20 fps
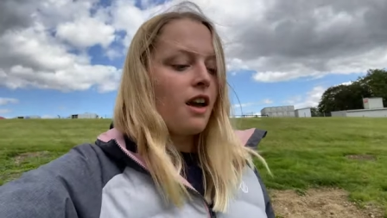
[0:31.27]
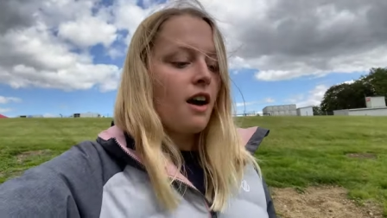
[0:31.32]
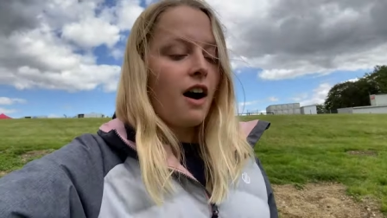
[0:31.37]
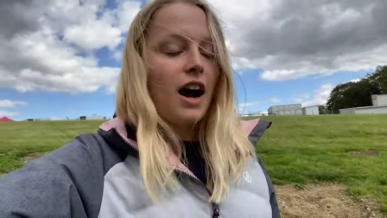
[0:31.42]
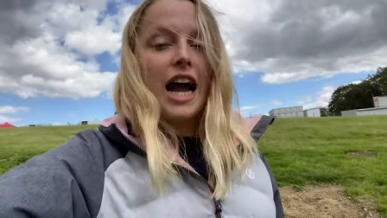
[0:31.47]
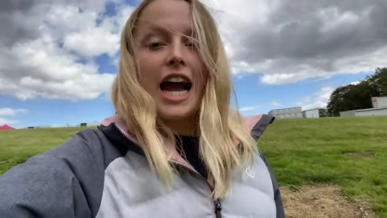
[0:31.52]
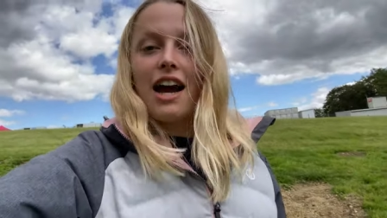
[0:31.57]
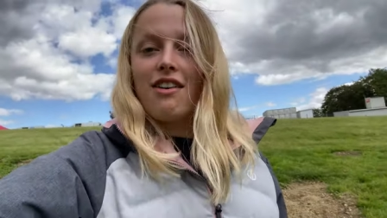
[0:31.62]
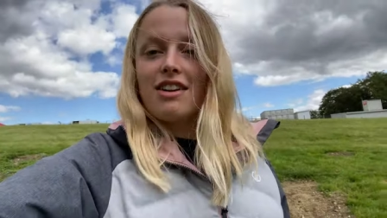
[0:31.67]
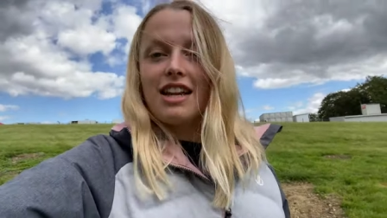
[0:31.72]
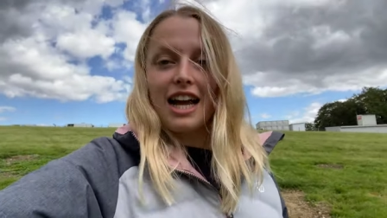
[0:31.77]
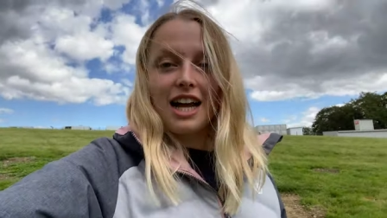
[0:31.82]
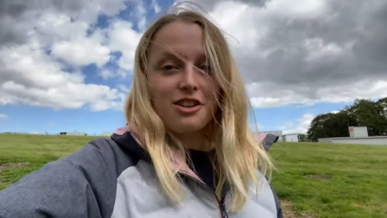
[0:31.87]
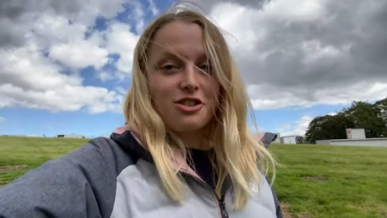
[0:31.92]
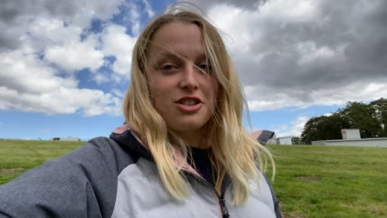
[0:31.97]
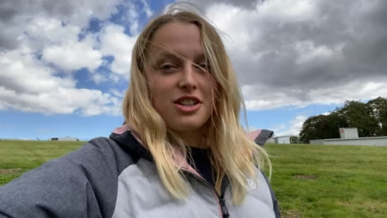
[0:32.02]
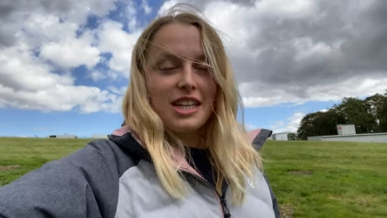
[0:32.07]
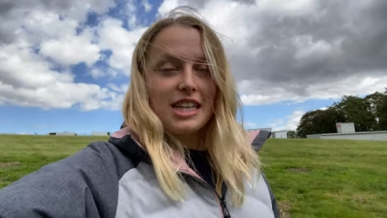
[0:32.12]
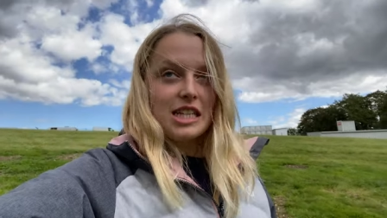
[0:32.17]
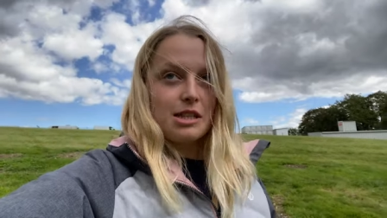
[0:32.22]
I haven't
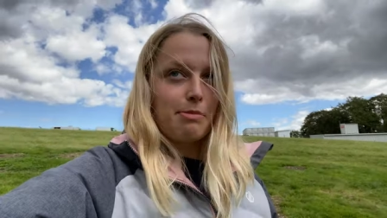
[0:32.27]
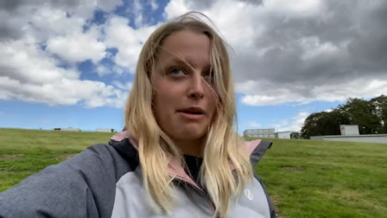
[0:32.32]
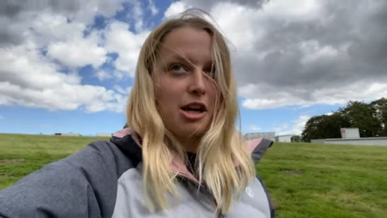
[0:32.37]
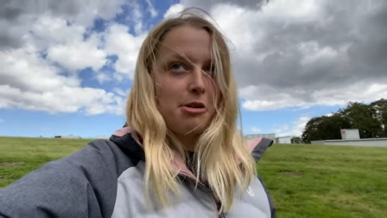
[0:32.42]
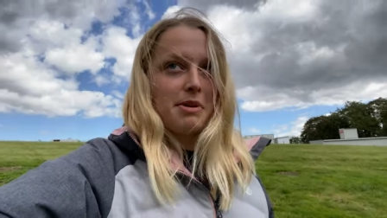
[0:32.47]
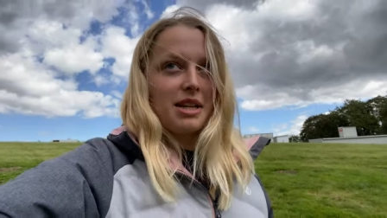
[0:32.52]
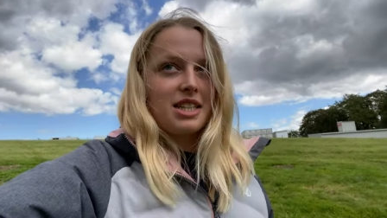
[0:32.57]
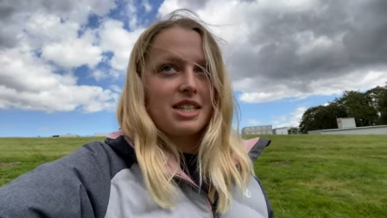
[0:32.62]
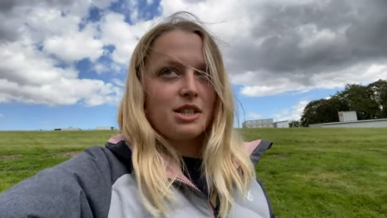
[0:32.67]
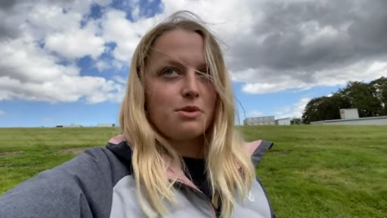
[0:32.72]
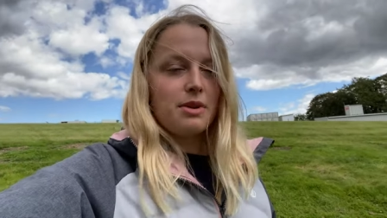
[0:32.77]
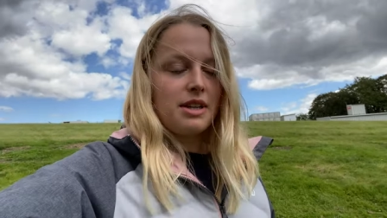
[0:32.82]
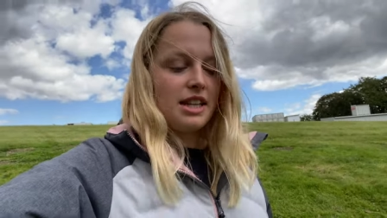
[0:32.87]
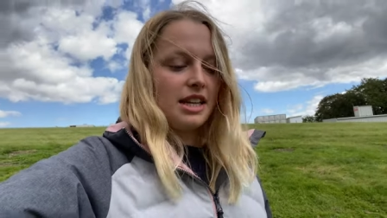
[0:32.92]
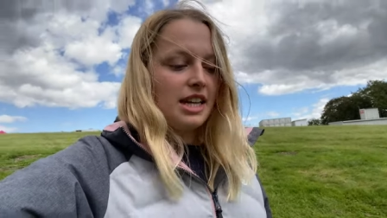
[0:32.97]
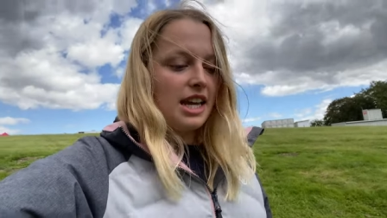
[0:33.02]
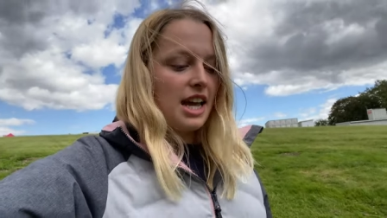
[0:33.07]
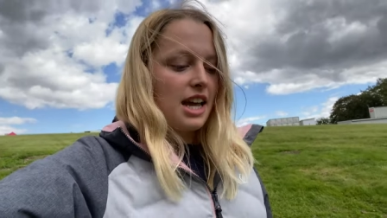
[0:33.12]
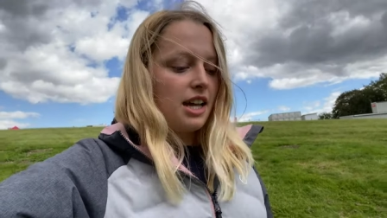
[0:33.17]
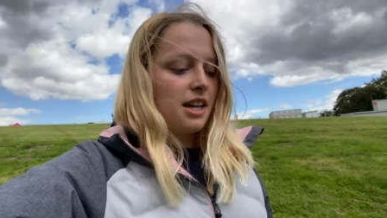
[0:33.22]
actually experimented with it
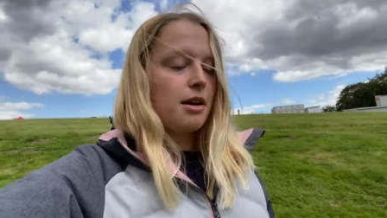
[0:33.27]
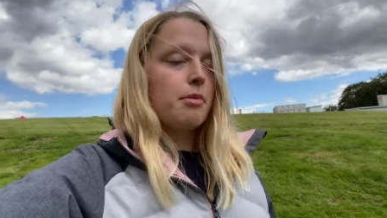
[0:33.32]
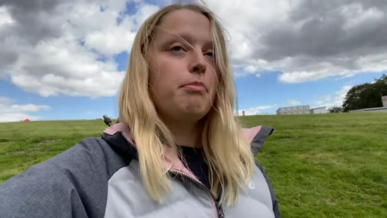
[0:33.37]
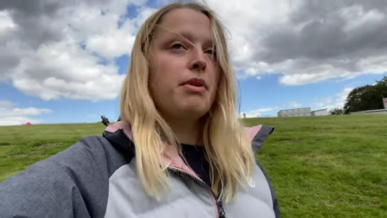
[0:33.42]
yet